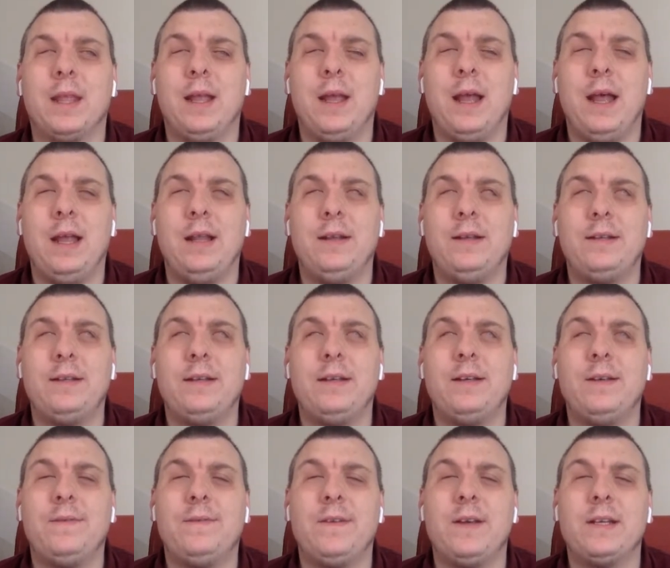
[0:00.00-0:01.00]
and
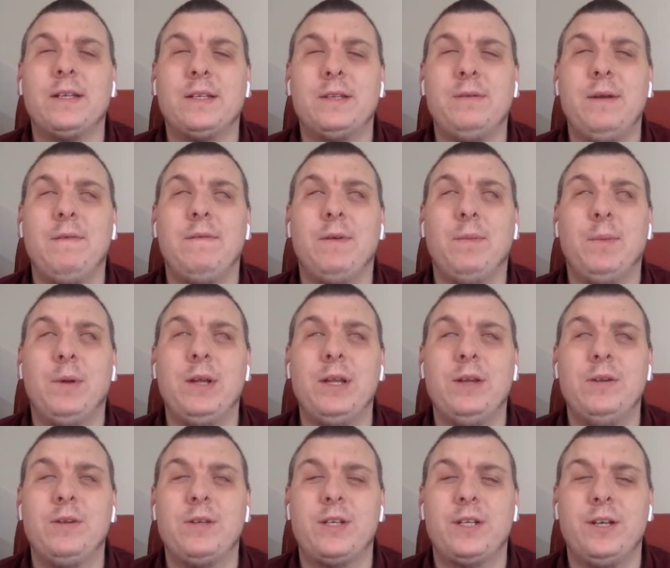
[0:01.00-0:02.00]
thanks to everybody
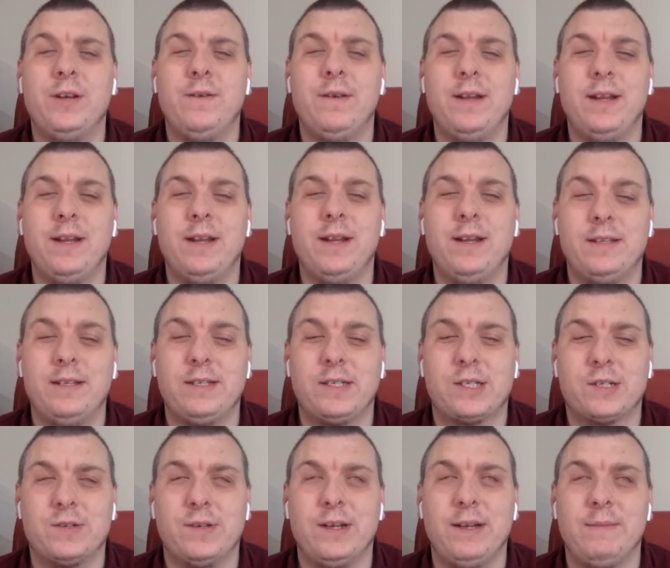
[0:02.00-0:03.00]
who's tuning into this
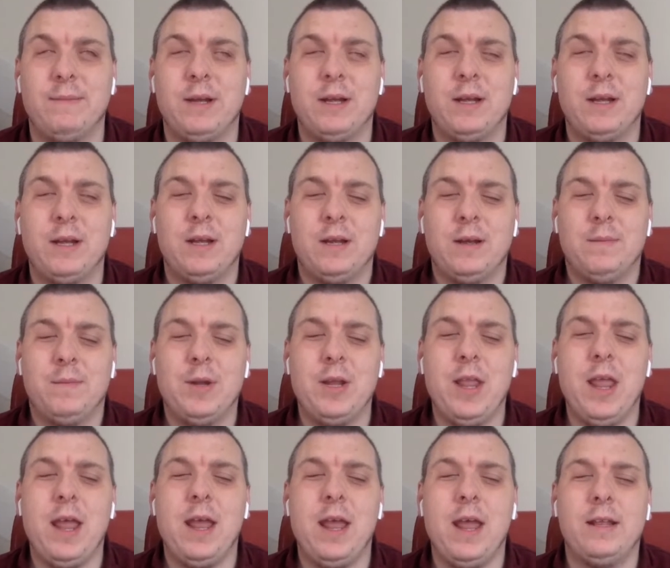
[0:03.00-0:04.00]
stream. But
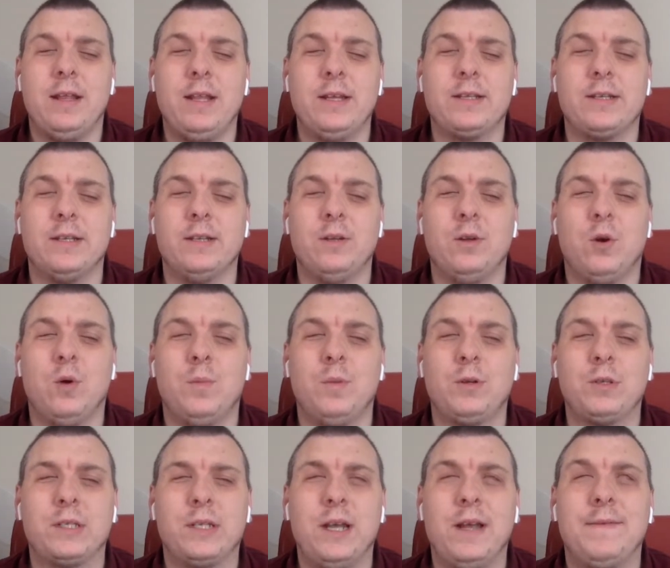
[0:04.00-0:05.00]
yeah, listen,
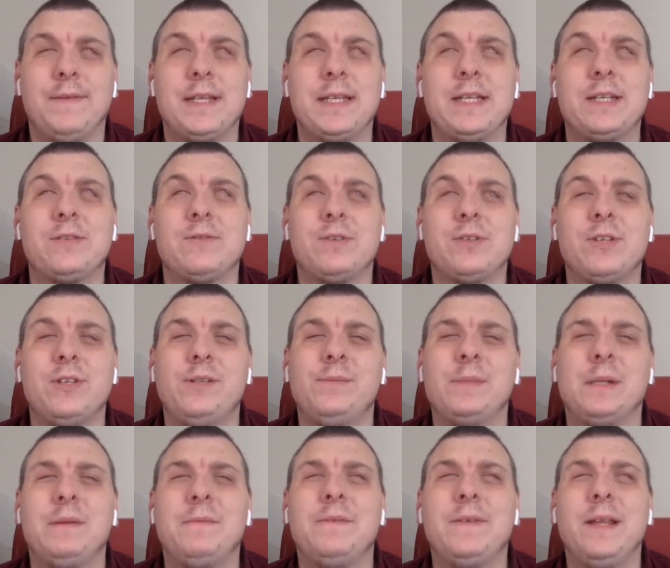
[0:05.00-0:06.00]
normal service is
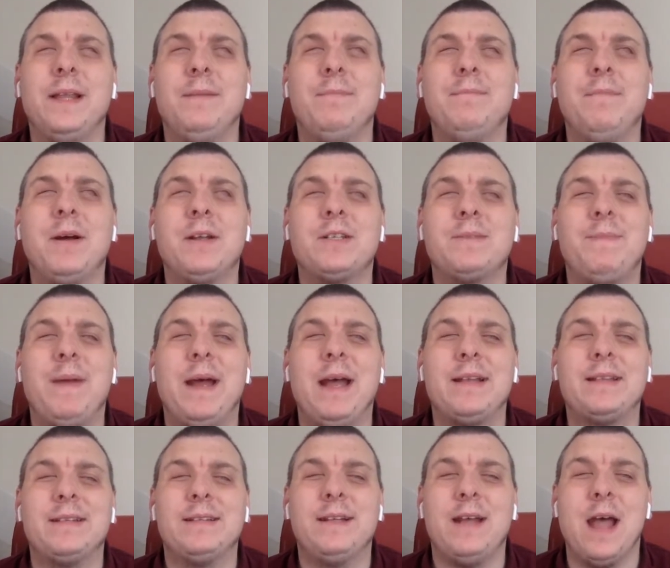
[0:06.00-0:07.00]
resumed. I'm feeling much
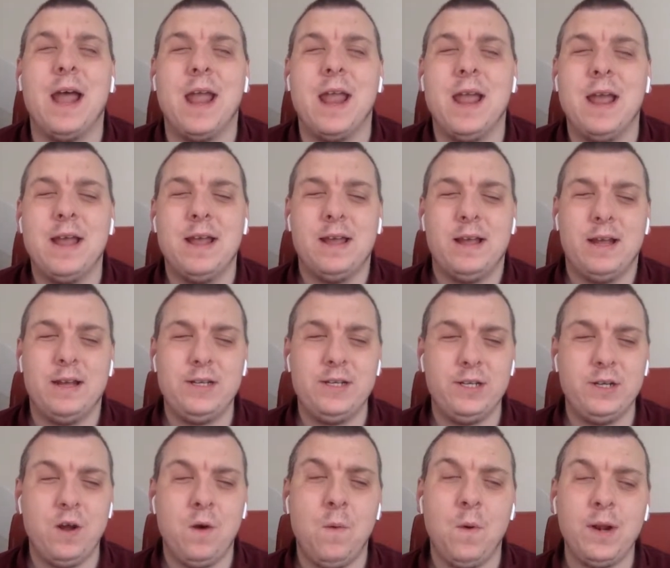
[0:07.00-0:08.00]
better today, and
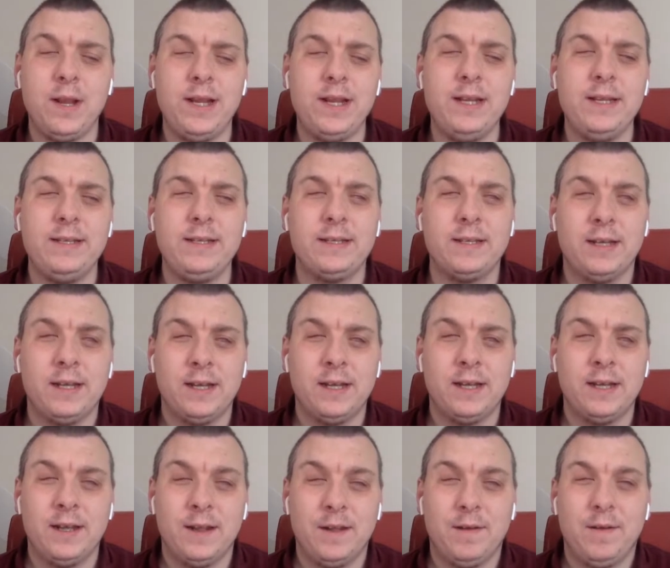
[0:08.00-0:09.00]
you know what it is?
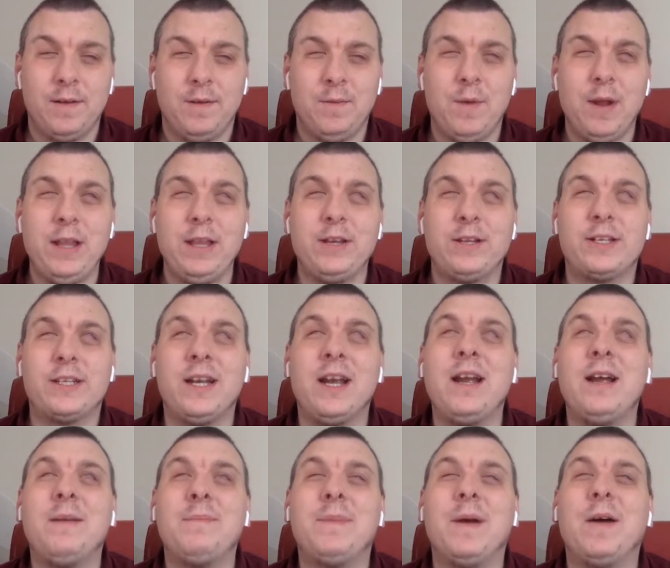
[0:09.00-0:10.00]
When you
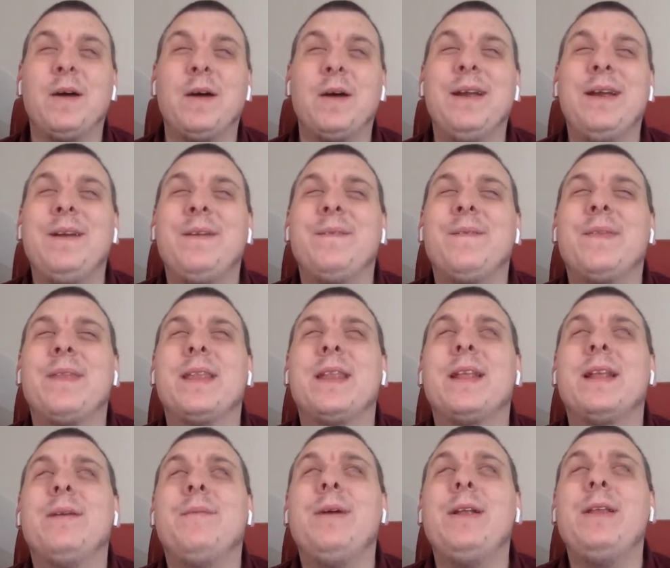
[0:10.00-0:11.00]
chat about it,
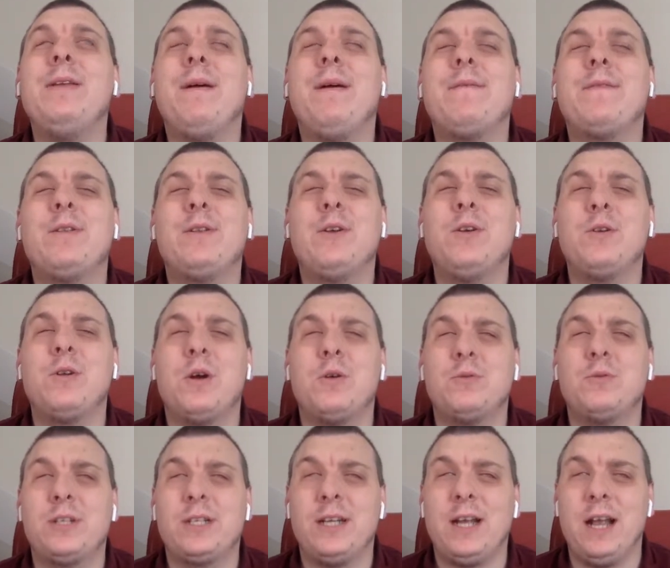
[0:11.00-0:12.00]
when you have a good
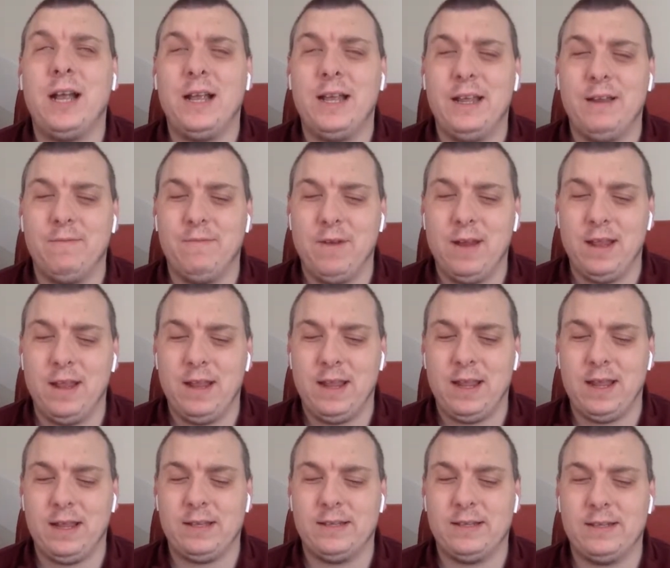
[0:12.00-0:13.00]
old chat, it really
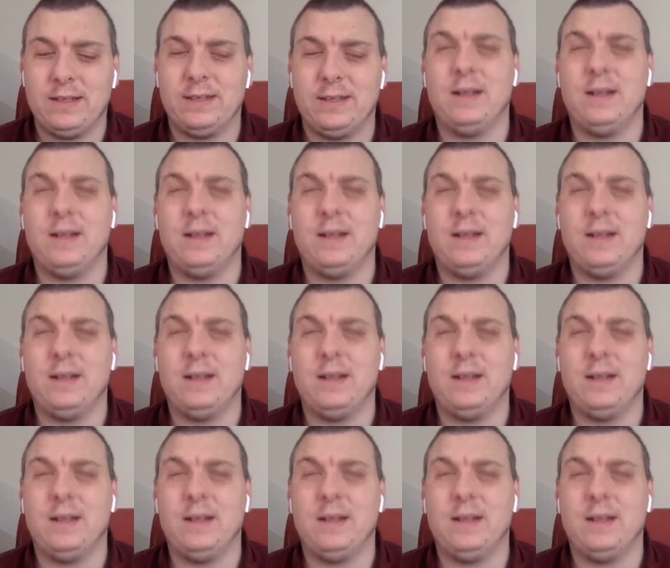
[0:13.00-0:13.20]
gets